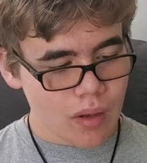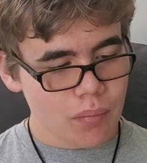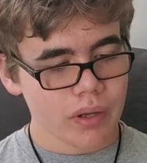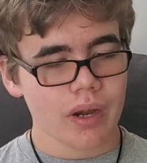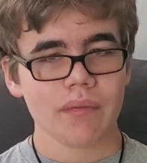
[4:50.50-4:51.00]

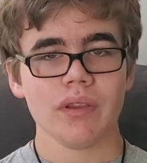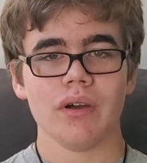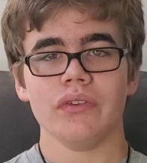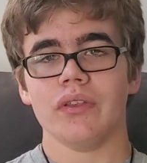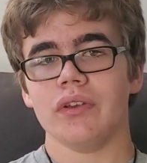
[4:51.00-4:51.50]
But
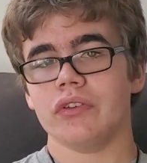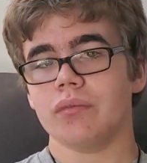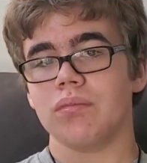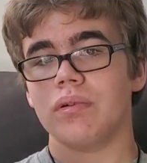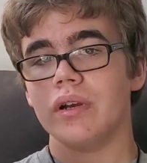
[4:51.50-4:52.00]
nevertheless, I think
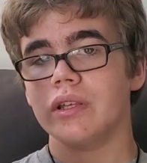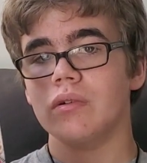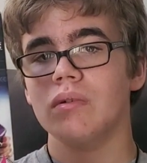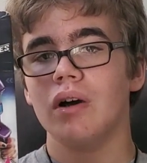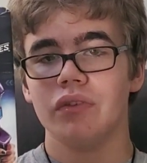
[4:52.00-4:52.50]
some pretty
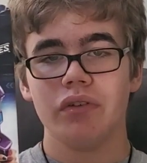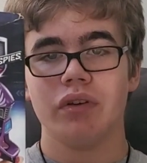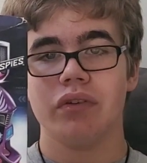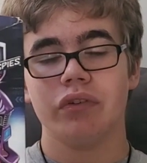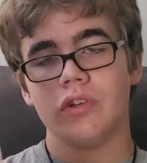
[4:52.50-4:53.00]
cool
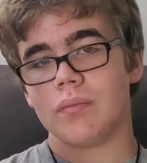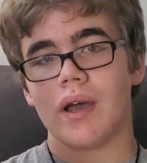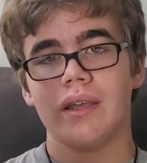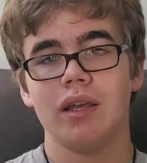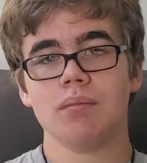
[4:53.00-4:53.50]
additions to
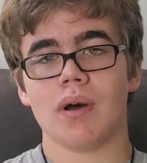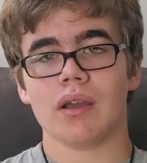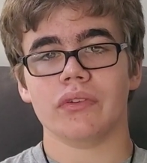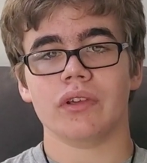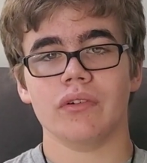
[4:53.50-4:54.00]
my
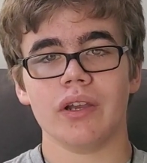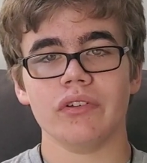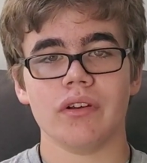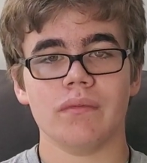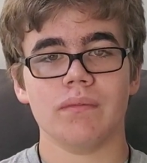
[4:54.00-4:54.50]
inbox
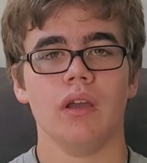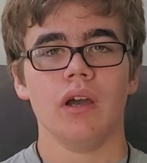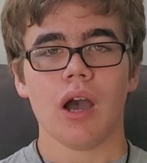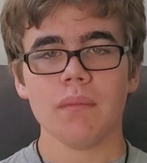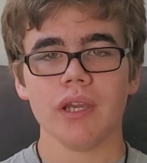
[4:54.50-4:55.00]
collection.
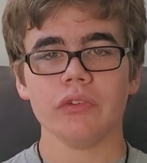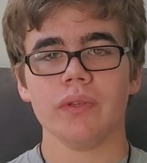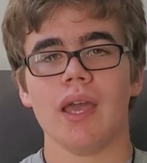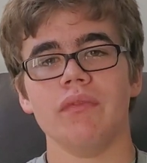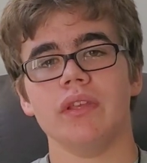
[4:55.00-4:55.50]
Up next, we
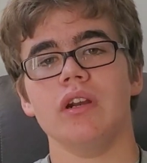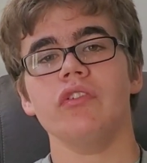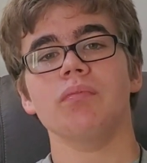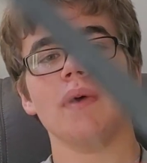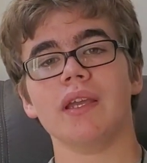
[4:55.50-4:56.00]
have the
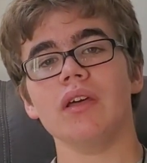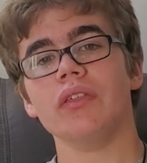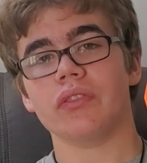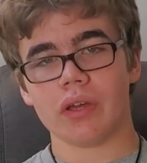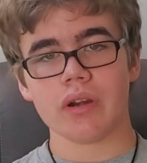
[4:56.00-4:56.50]
NERF Mega
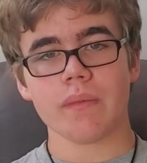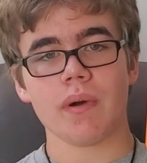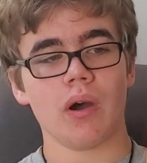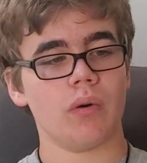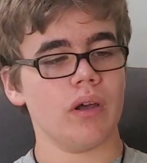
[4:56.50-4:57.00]

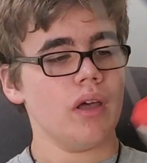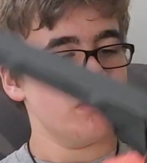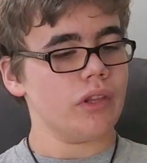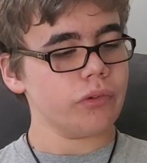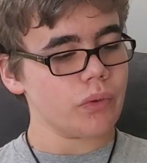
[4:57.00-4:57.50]
Thunderbow.
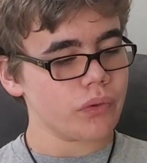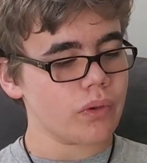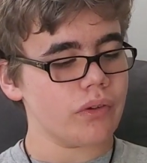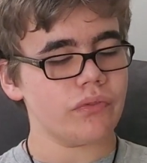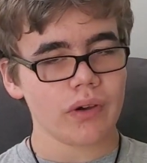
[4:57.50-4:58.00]
This was
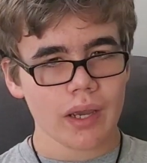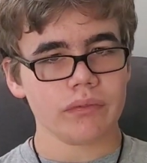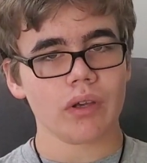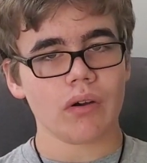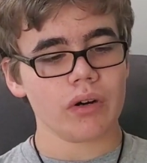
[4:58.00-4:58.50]
only
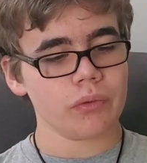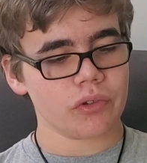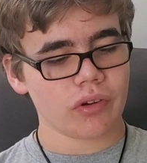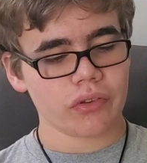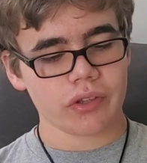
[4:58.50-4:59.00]
$5,
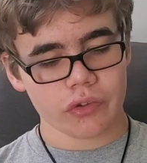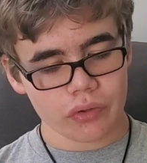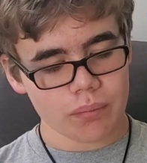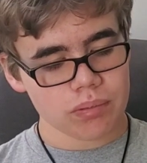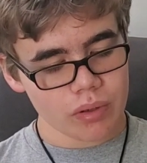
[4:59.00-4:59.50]
which I'd say is
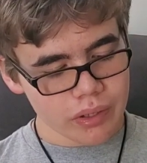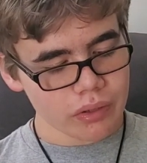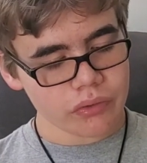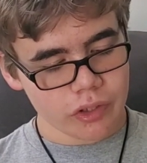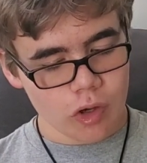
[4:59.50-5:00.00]
a pretty
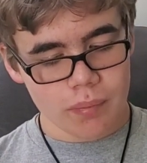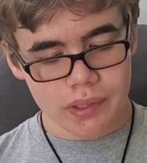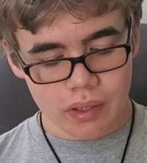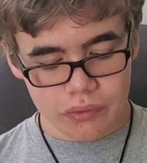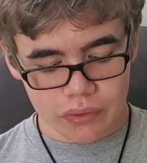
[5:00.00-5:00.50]
good deal
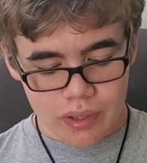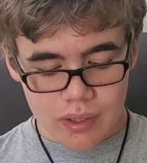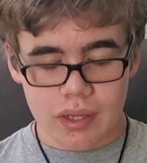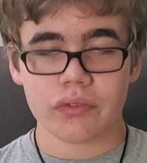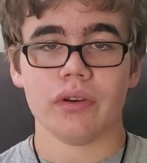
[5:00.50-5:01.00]
because
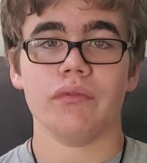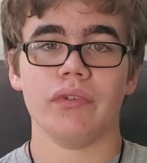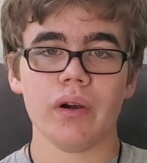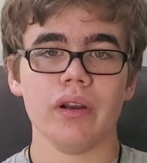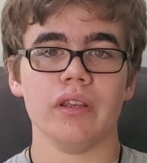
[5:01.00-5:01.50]
it's in
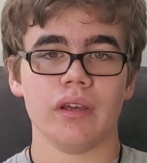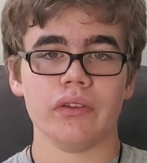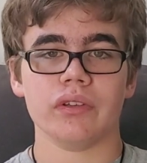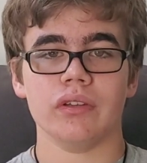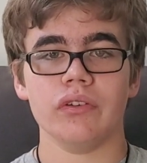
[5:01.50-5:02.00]
very
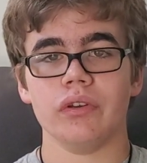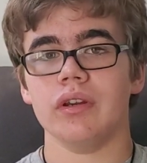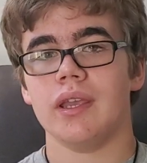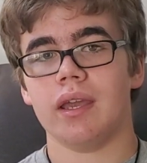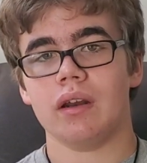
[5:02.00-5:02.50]
nice condition
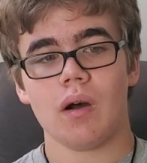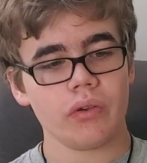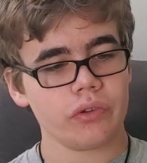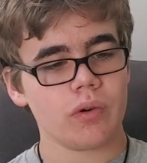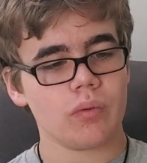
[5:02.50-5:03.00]
and
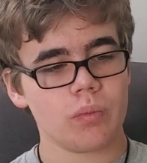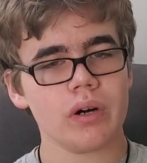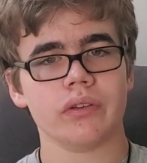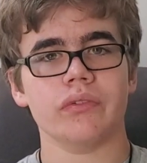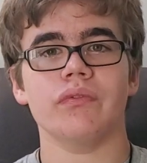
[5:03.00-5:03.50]
also
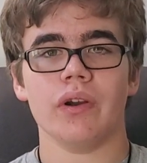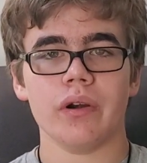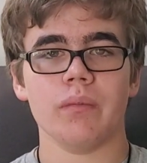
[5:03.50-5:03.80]
works very